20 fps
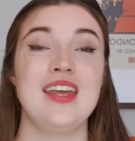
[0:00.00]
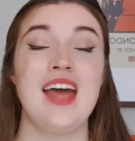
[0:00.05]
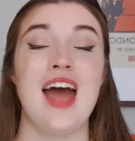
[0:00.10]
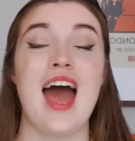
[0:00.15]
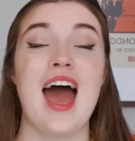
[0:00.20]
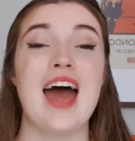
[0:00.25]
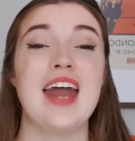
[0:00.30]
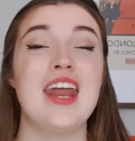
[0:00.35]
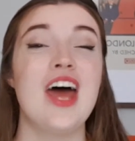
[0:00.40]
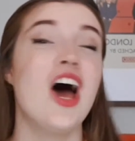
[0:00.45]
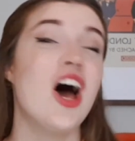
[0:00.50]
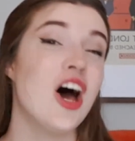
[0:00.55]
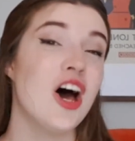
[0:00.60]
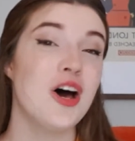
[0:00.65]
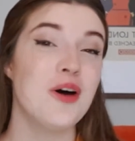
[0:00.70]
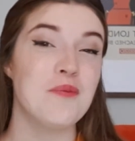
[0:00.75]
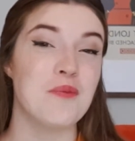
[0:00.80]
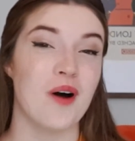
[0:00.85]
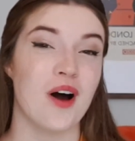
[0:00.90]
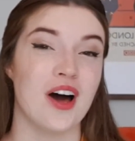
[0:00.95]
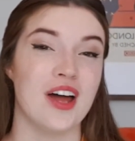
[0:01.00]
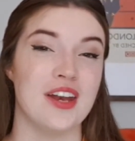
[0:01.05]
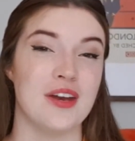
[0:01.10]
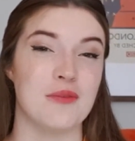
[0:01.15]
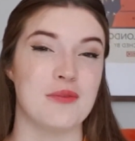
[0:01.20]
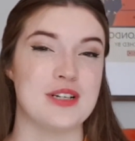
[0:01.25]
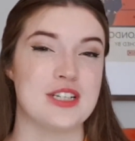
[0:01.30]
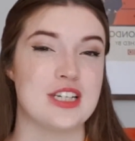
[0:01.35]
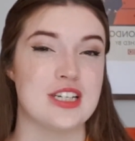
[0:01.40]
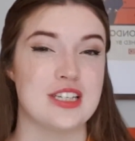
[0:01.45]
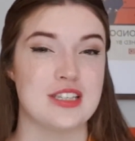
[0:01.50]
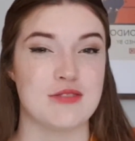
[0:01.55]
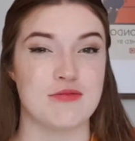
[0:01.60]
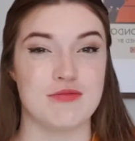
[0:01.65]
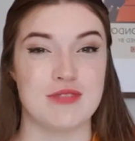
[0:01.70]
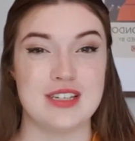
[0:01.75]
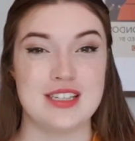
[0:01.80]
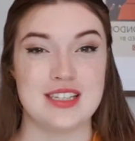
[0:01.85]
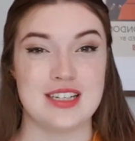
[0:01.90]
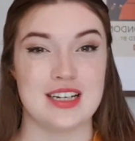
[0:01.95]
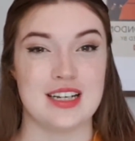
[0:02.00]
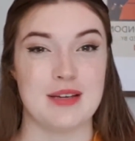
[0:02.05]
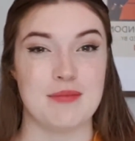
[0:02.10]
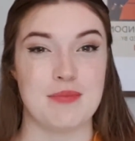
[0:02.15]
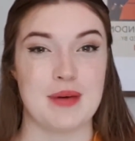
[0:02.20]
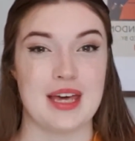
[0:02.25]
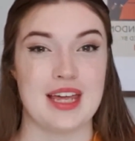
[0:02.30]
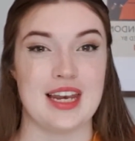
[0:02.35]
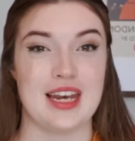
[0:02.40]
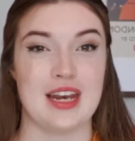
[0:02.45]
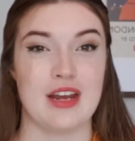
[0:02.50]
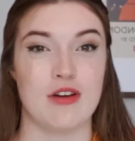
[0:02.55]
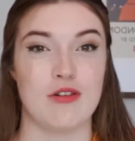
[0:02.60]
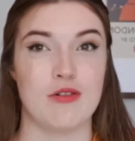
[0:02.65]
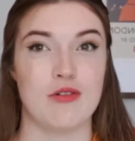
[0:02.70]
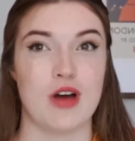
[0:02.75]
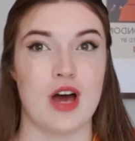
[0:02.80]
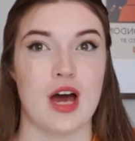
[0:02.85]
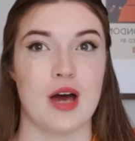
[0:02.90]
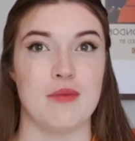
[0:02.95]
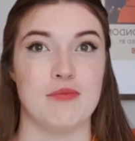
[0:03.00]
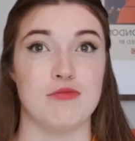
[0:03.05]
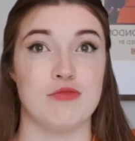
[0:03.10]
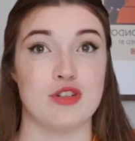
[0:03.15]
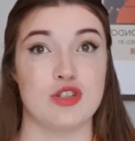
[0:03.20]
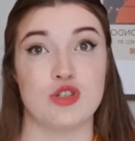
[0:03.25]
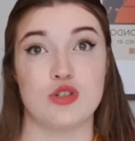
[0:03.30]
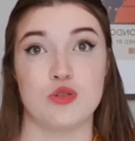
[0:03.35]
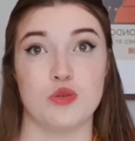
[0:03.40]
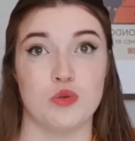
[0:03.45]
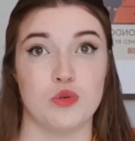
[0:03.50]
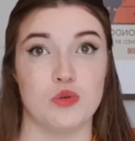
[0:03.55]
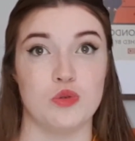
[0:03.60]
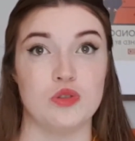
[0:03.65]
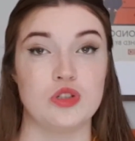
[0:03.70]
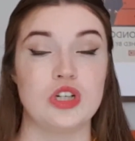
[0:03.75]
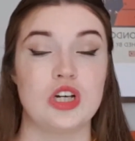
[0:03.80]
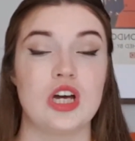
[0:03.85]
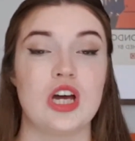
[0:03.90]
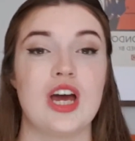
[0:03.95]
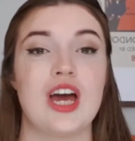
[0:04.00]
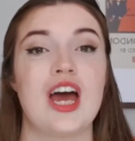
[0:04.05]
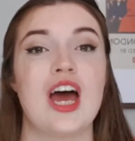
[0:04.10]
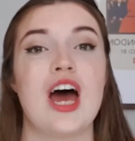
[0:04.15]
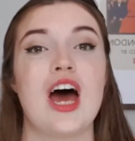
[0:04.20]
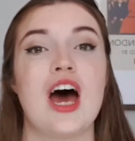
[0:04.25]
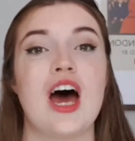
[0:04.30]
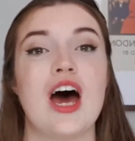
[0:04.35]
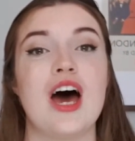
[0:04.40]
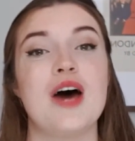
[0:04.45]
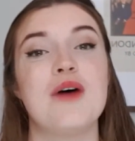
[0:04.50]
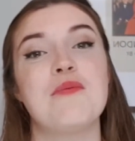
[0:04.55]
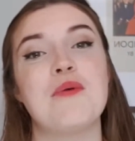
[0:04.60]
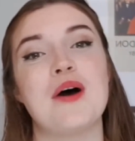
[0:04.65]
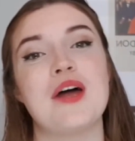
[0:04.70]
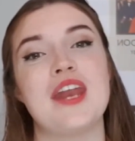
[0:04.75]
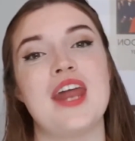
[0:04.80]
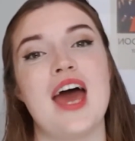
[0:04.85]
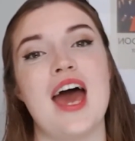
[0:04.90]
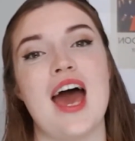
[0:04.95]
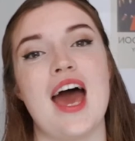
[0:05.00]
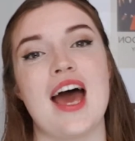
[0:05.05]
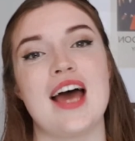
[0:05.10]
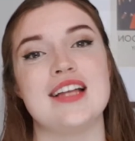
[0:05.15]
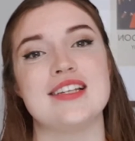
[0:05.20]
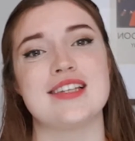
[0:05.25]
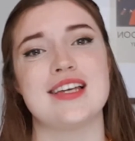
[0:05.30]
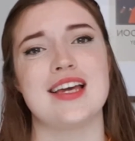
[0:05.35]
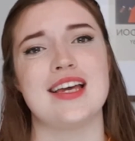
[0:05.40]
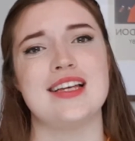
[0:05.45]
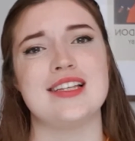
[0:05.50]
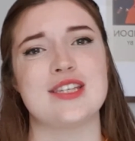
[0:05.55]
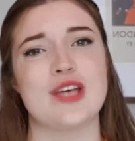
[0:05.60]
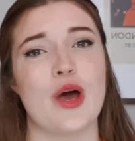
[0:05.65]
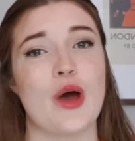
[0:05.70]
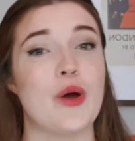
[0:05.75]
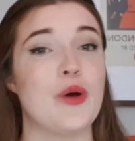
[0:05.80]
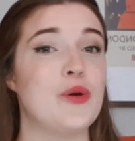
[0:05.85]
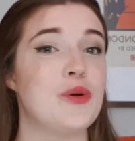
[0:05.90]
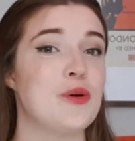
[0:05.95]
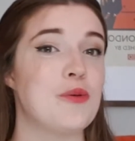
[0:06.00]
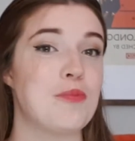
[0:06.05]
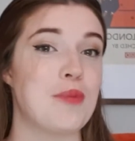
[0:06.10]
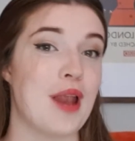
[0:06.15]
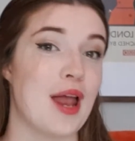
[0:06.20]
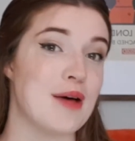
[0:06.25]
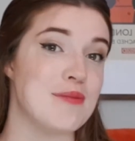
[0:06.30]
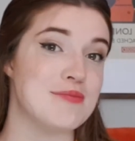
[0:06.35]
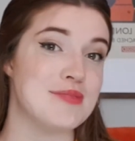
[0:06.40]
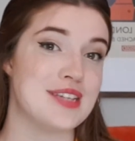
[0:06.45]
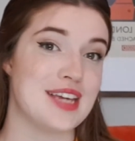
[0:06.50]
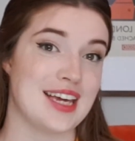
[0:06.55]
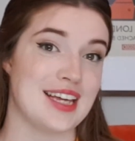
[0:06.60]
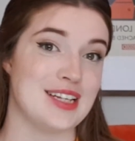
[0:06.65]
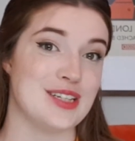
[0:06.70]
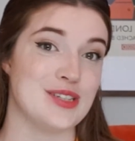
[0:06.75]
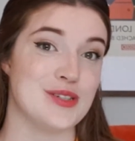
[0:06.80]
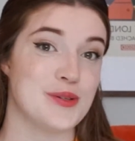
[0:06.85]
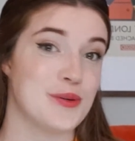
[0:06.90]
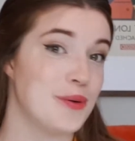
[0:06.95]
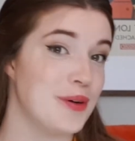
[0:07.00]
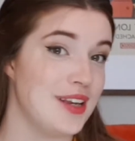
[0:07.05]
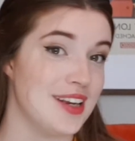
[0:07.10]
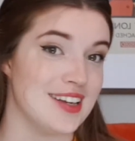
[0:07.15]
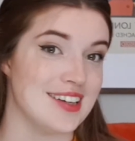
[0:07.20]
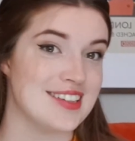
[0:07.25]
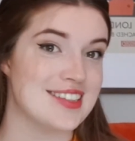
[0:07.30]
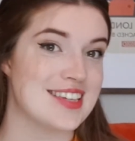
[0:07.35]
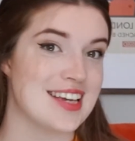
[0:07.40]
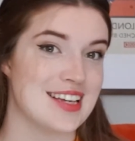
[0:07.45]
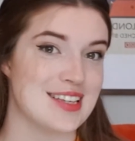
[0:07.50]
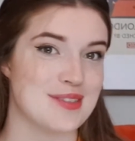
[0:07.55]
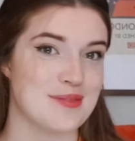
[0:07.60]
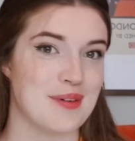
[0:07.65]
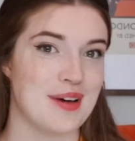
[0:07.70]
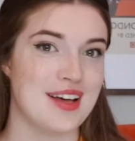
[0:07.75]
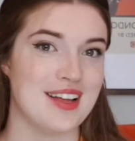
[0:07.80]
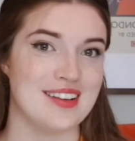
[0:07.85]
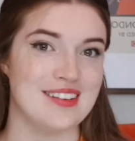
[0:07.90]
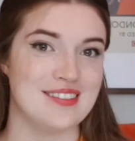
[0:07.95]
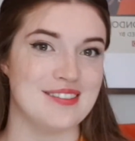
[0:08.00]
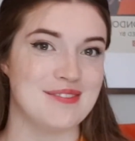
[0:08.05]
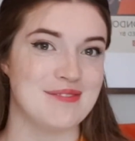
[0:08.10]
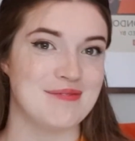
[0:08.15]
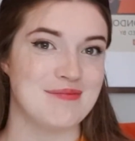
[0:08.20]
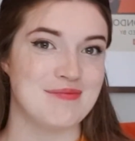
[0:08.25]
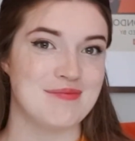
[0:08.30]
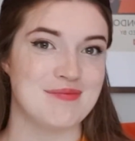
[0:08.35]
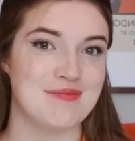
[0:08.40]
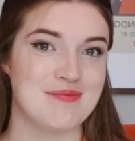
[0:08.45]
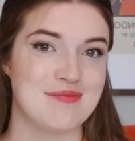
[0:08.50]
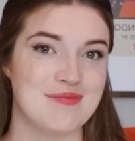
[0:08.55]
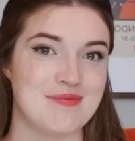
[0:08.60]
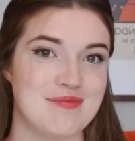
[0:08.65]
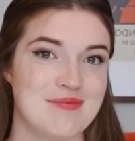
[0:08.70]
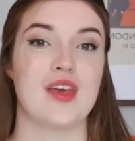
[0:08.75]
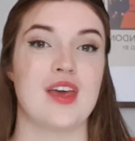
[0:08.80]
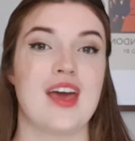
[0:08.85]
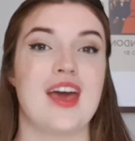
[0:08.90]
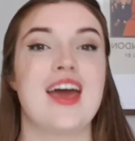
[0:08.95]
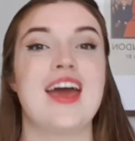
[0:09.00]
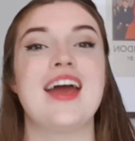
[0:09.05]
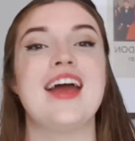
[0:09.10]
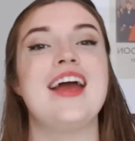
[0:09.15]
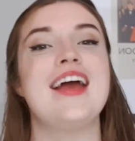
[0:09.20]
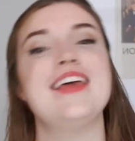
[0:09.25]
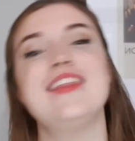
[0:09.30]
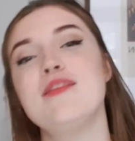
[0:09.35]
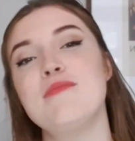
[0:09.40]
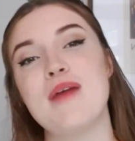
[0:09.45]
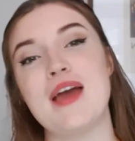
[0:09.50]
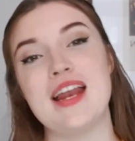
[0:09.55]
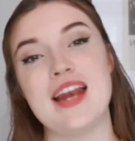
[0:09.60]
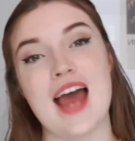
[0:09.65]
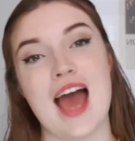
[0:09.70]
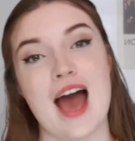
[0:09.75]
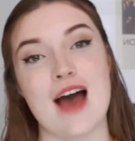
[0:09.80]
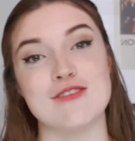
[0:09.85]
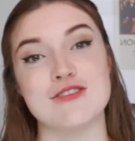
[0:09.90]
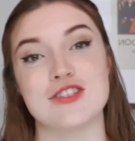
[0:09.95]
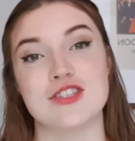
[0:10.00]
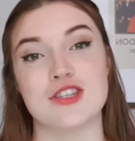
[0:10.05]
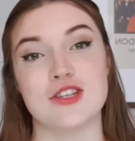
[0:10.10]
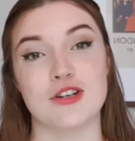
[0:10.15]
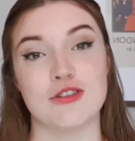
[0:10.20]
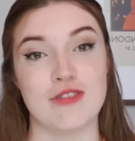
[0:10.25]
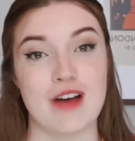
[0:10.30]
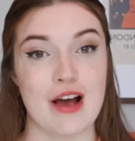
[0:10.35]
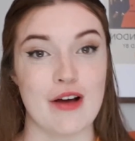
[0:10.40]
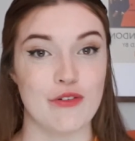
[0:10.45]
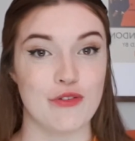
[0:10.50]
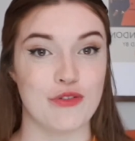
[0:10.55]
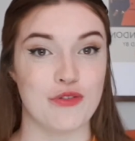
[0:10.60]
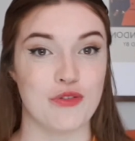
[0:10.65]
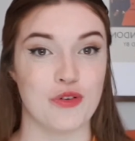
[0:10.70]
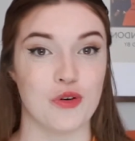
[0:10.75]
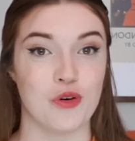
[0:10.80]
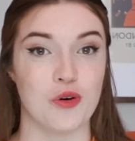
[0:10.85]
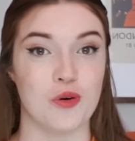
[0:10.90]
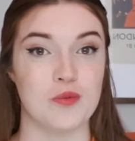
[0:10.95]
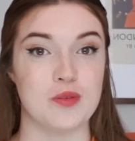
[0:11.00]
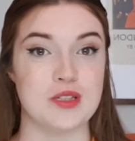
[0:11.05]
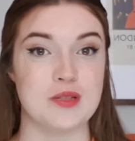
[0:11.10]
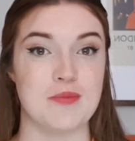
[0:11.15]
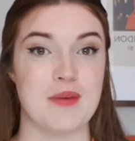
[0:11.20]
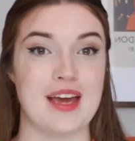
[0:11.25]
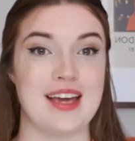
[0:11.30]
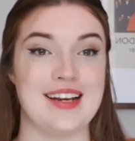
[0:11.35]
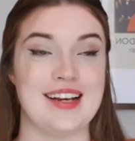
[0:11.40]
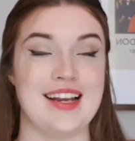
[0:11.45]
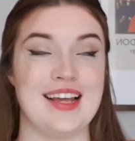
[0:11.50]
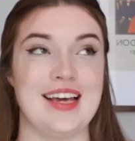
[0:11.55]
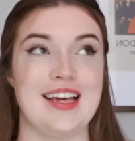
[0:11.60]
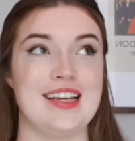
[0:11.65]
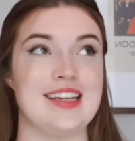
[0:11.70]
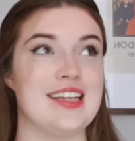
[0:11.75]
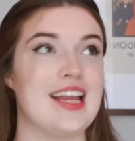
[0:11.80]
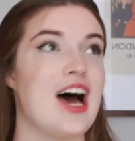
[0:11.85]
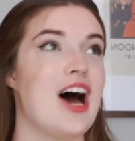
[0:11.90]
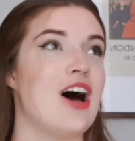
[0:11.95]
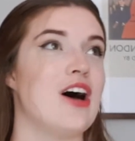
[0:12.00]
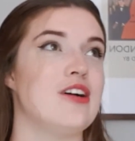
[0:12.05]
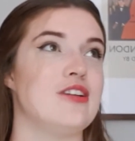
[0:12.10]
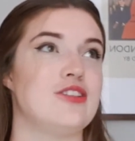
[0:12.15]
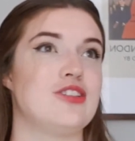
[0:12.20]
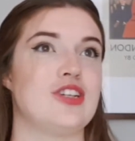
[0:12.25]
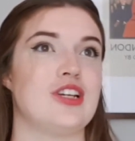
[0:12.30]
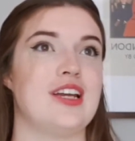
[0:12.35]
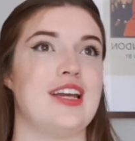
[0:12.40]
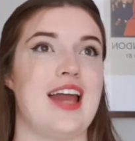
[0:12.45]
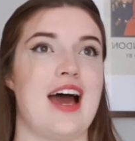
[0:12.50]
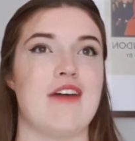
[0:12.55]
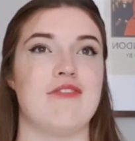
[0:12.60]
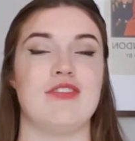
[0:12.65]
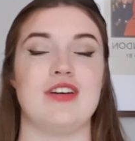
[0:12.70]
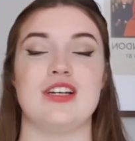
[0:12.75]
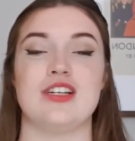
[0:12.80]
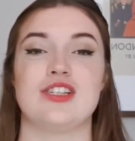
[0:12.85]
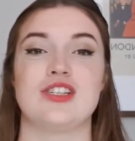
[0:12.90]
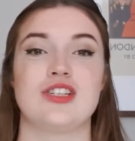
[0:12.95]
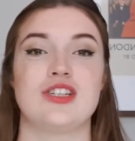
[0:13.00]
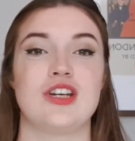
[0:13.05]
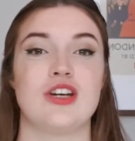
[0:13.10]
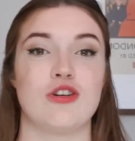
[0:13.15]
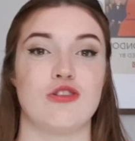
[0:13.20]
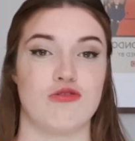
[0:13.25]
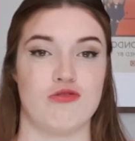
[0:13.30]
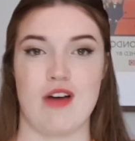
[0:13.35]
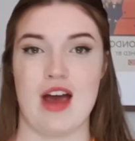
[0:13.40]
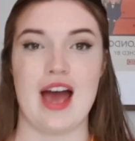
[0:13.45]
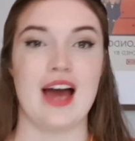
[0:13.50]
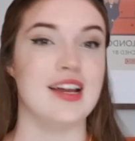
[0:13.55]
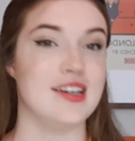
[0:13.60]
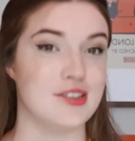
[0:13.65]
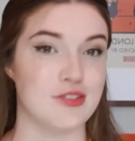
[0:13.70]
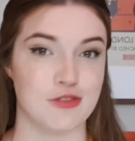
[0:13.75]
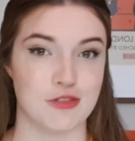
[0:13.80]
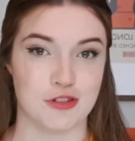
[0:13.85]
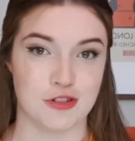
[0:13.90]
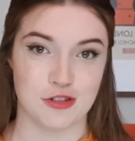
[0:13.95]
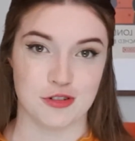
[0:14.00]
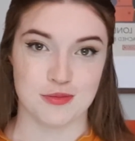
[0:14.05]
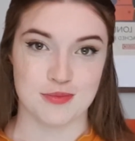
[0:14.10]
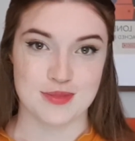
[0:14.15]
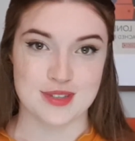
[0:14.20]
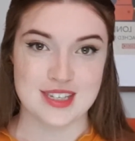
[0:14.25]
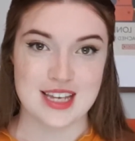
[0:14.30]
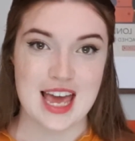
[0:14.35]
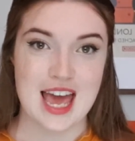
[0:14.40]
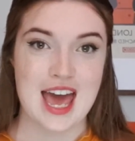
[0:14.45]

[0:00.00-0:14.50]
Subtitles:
her one, which has recently been restored, her one had its own plumbed-in toilet as well. In the main house, the ground floor was mainly large, lavish, grand rooms.